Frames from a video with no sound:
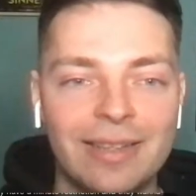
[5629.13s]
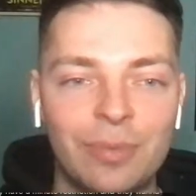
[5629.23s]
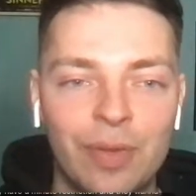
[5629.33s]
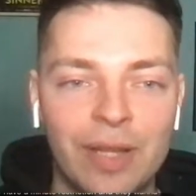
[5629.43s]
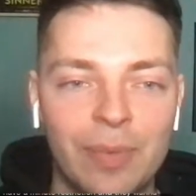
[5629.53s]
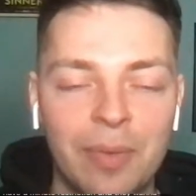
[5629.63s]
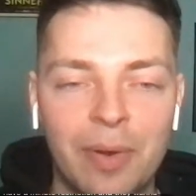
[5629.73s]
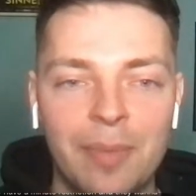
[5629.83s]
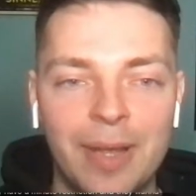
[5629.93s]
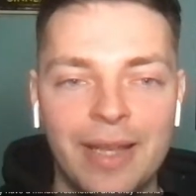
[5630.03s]
we would
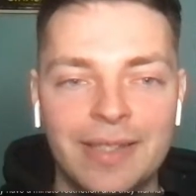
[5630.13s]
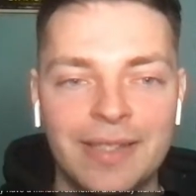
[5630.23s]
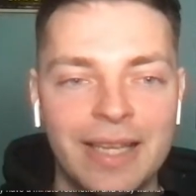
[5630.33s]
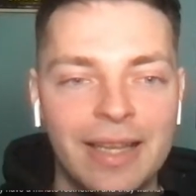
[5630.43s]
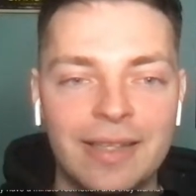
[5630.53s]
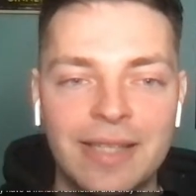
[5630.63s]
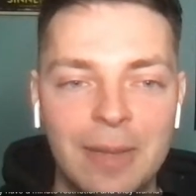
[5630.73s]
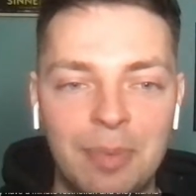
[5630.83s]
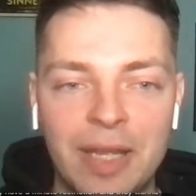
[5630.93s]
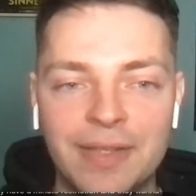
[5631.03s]
have been seeing
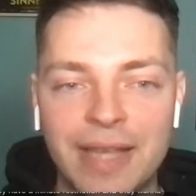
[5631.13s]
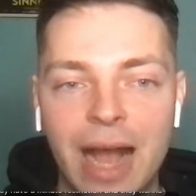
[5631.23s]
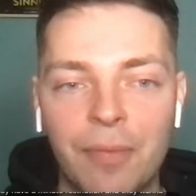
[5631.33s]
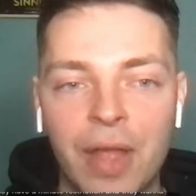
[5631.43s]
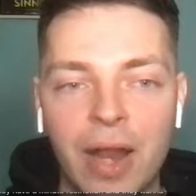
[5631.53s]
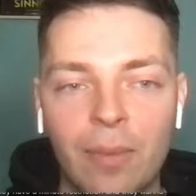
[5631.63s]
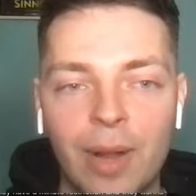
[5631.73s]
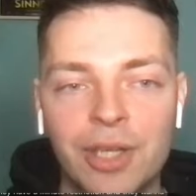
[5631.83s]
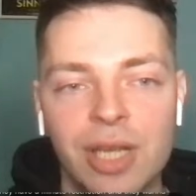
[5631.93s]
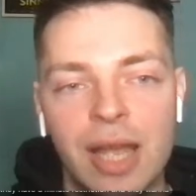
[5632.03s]
CPZ out there,
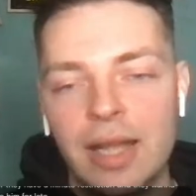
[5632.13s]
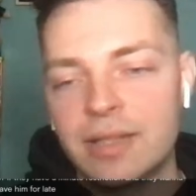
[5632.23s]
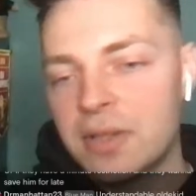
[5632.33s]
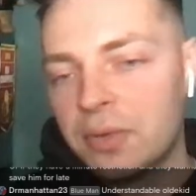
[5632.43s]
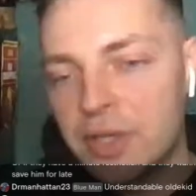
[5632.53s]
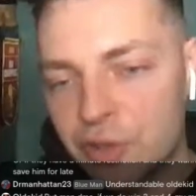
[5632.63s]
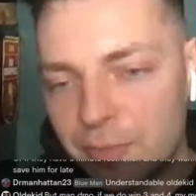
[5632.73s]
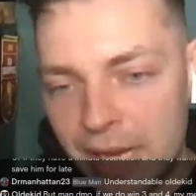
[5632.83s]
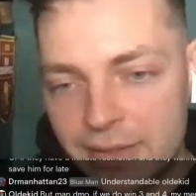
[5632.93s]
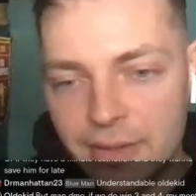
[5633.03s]
which it's no
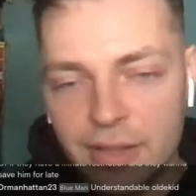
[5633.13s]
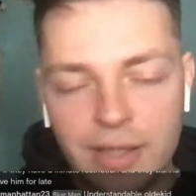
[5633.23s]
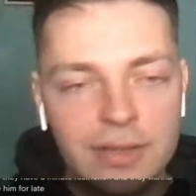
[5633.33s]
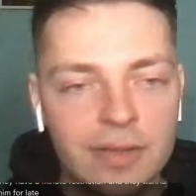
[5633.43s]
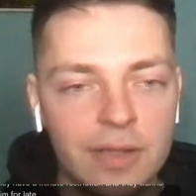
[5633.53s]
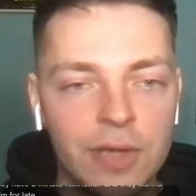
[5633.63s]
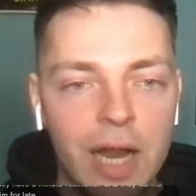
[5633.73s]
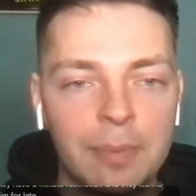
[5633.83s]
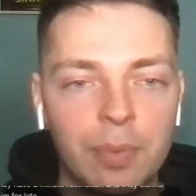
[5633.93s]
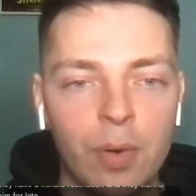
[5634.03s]
disrespect to
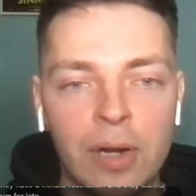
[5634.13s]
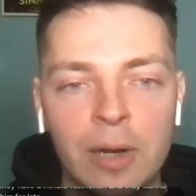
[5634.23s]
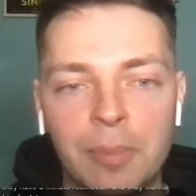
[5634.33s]
Greg Porter,